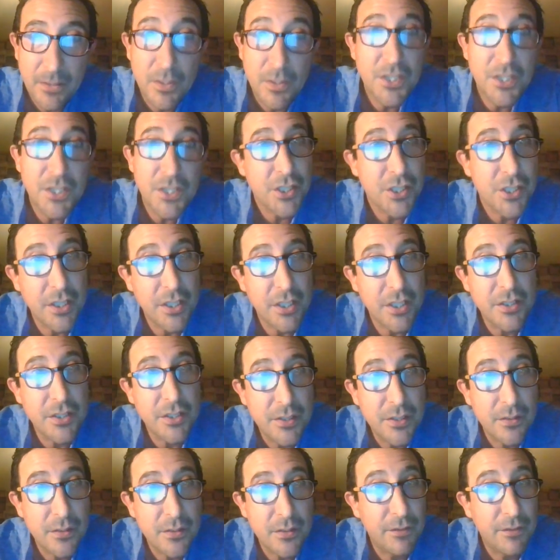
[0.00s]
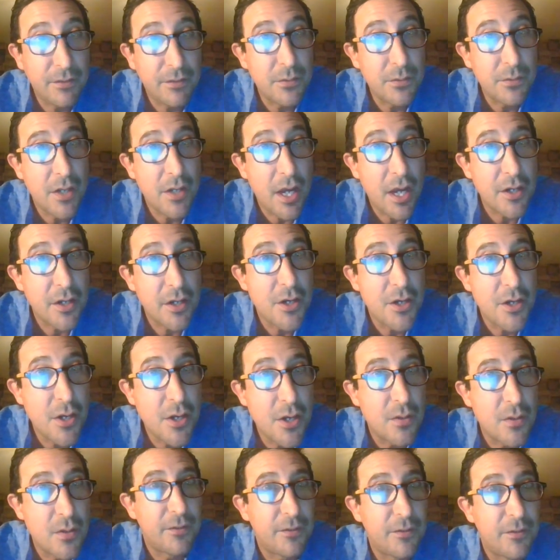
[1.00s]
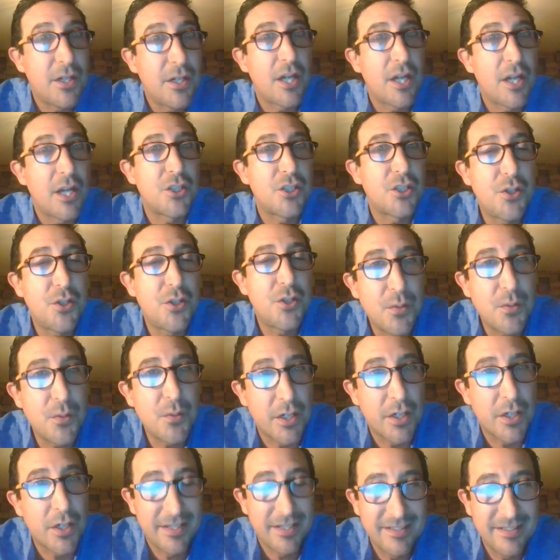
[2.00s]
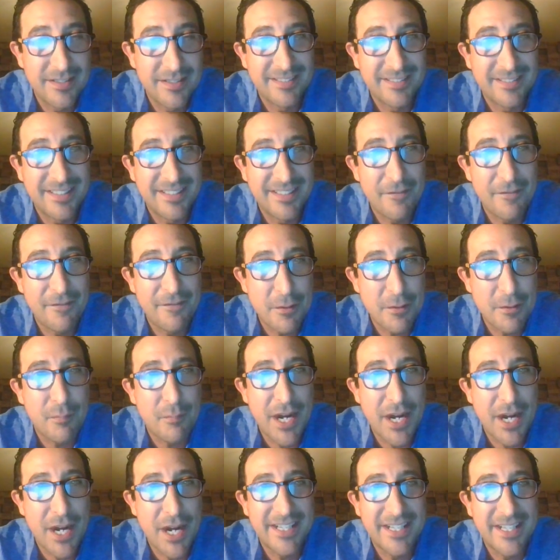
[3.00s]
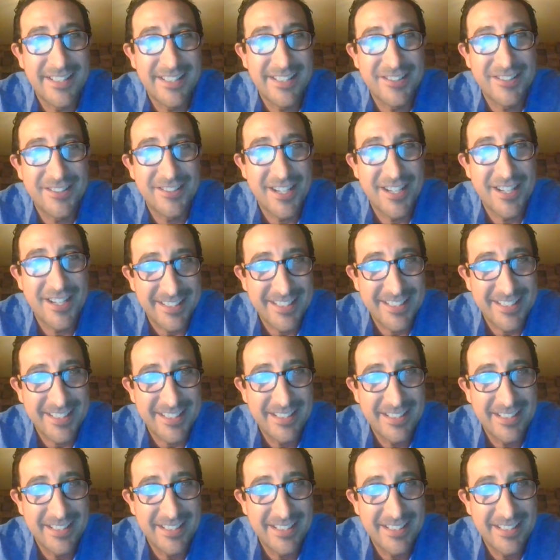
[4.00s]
what should you do if you do not know, if you're not sure if you're pregnant or not?